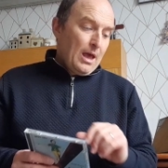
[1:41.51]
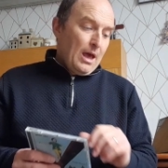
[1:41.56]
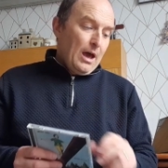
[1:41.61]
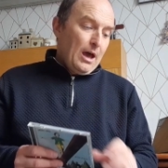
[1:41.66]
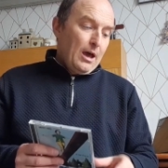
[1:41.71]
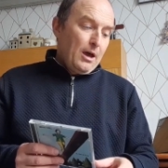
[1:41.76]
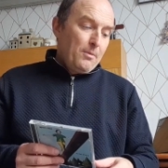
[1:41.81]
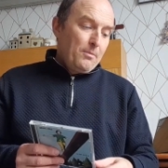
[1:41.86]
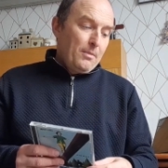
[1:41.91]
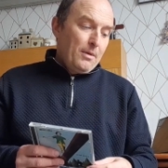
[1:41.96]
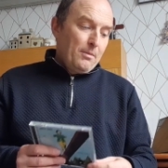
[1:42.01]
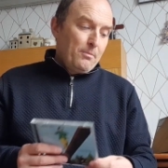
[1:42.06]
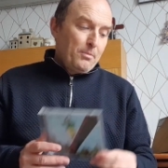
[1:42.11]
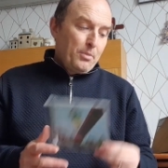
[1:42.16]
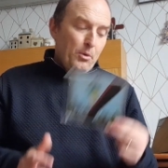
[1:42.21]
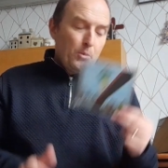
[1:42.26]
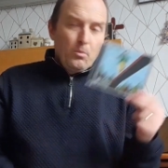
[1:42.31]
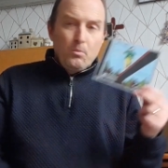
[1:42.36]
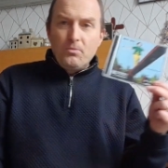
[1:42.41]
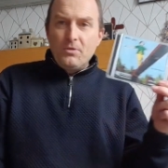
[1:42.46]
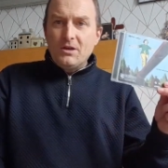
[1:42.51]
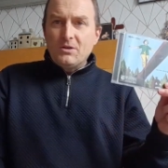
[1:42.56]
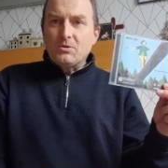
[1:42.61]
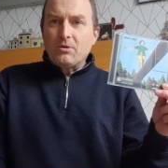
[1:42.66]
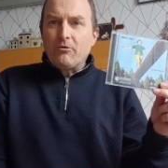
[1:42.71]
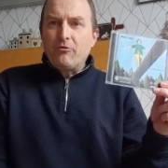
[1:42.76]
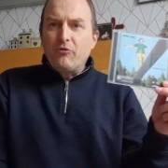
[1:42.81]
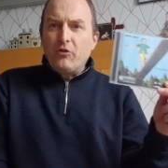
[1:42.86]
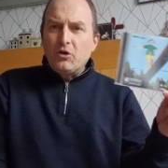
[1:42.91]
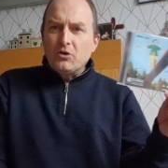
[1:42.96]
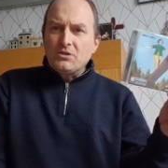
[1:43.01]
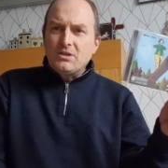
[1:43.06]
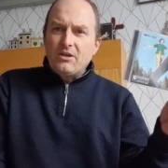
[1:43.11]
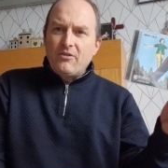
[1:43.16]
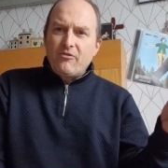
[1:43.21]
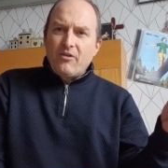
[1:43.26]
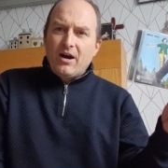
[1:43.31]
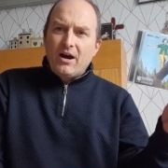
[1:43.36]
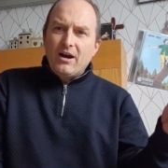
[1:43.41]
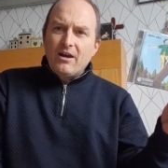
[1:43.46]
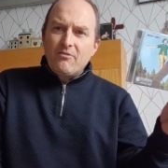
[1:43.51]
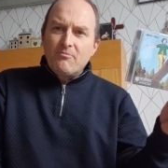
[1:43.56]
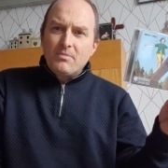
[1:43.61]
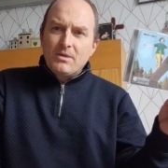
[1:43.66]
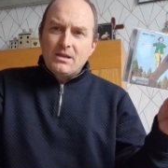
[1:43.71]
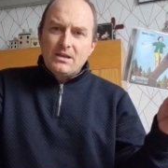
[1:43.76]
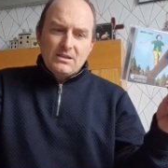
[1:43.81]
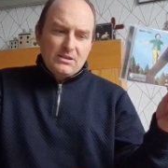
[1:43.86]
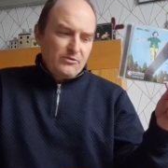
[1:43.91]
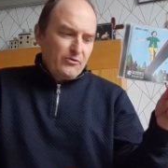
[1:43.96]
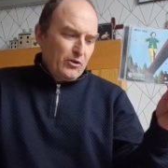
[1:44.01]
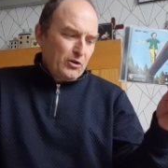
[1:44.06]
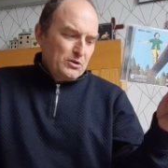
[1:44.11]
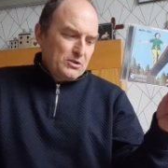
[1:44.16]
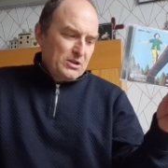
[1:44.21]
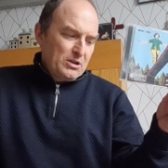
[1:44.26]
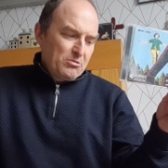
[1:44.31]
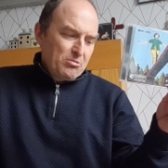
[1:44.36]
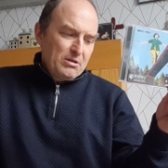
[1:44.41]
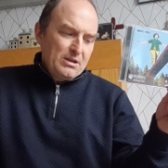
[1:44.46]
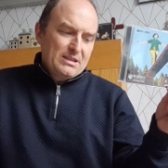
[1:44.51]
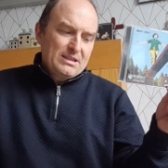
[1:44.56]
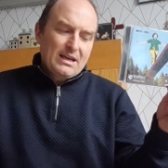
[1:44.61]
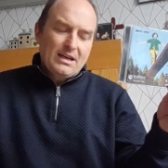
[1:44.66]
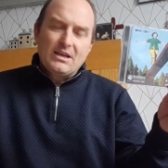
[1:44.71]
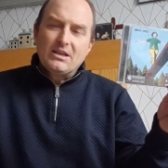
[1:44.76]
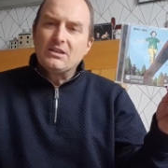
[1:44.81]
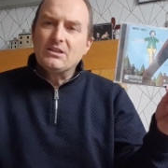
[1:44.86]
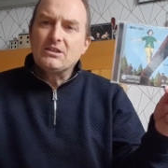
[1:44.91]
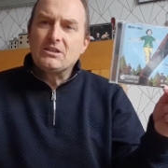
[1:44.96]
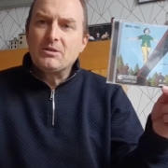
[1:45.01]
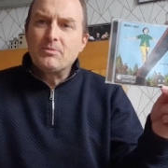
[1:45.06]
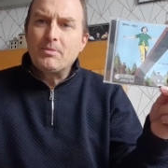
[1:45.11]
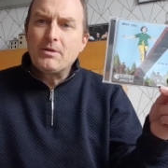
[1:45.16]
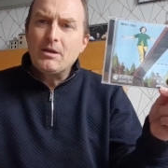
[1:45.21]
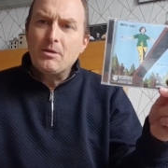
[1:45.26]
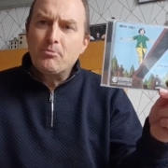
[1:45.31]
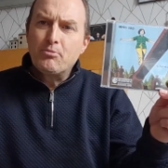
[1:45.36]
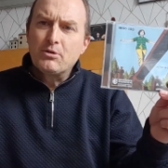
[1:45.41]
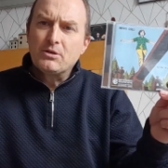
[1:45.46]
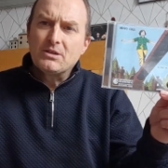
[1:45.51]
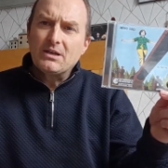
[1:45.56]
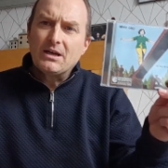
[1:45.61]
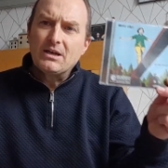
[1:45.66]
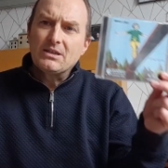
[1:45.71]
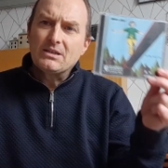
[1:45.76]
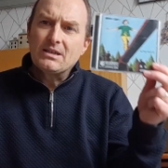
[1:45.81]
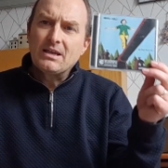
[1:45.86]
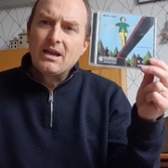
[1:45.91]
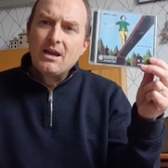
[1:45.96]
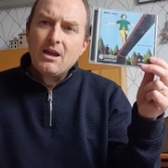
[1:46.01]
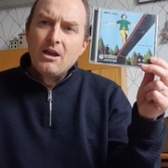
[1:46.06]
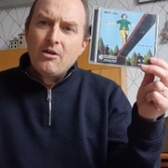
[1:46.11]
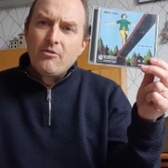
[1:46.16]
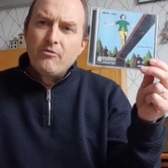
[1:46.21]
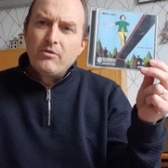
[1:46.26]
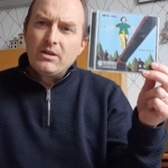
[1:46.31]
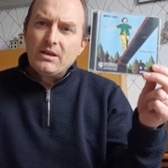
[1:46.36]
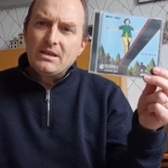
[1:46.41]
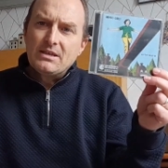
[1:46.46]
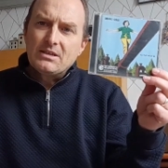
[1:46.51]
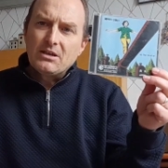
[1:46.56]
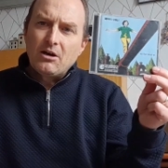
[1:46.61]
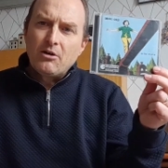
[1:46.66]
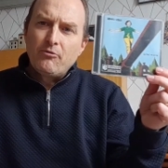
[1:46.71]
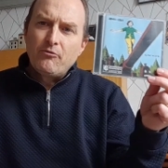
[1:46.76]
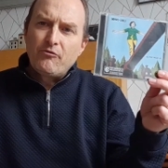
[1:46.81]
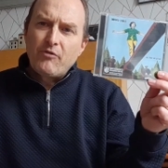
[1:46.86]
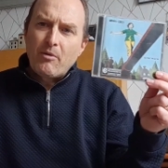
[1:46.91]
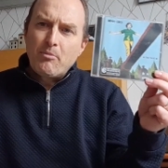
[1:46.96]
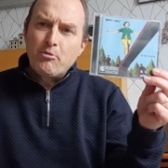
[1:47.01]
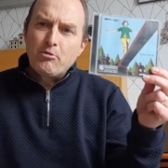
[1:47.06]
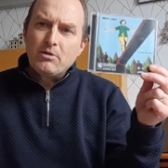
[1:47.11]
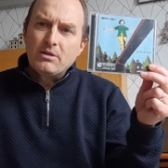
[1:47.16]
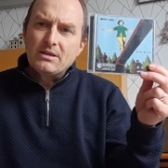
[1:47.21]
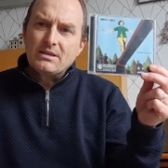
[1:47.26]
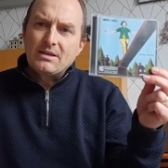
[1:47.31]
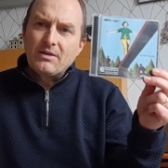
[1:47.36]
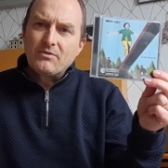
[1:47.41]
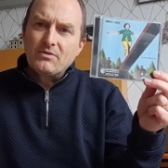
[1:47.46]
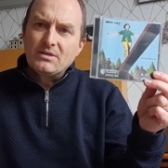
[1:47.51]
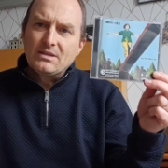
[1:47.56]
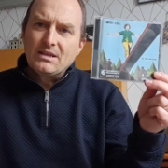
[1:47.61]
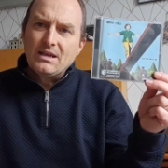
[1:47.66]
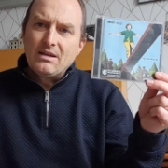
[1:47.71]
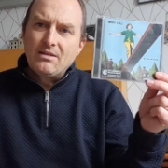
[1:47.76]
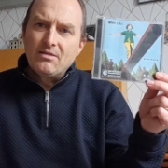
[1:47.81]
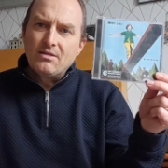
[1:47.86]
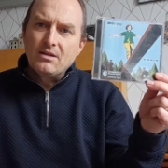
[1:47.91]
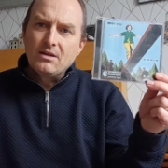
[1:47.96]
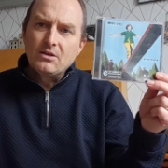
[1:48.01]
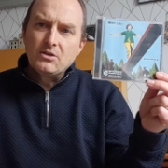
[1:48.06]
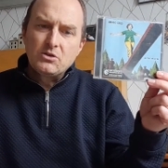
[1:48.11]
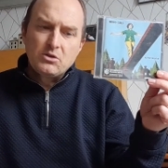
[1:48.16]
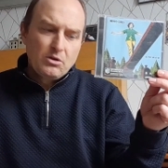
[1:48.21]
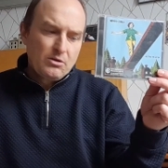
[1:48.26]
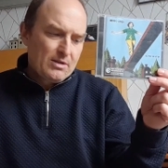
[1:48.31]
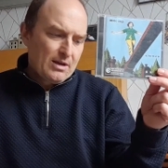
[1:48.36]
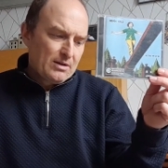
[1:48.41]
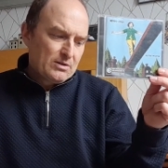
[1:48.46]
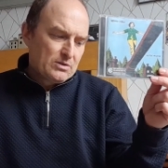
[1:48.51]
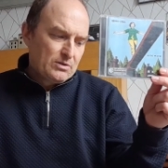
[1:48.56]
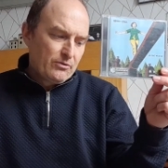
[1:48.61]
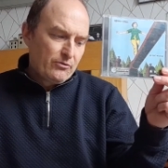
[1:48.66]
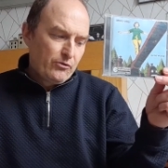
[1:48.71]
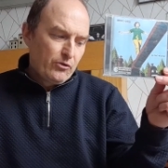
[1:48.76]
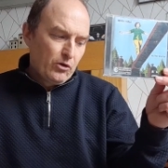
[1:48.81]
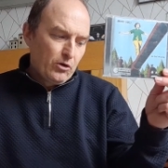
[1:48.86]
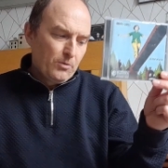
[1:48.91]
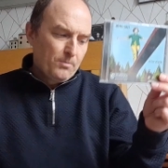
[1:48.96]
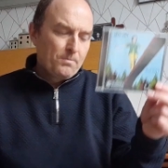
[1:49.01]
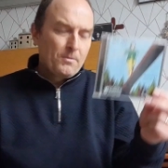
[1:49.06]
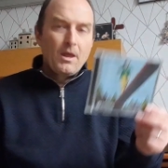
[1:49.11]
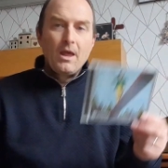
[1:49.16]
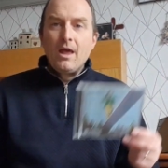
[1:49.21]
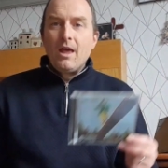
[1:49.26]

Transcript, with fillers: Um, but this one, 45 minutes, 43 seconds to be precise, released on February the 17th, 2004.